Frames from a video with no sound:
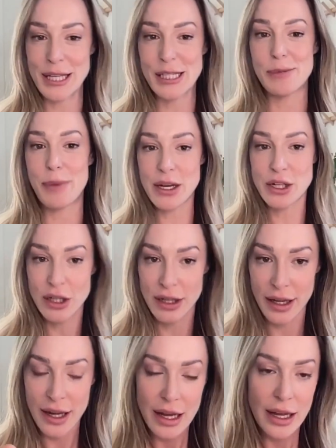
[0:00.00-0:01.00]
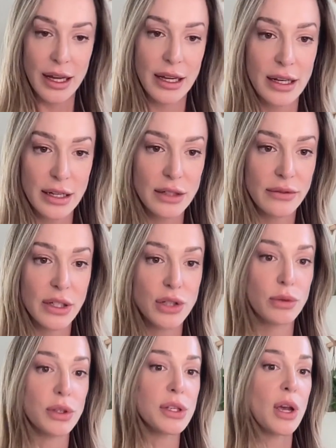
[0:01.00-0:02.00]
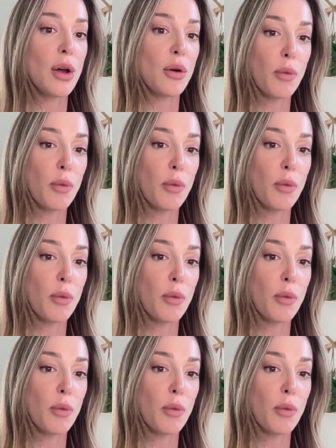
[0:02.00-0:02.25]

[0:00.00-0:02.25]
especially in individuals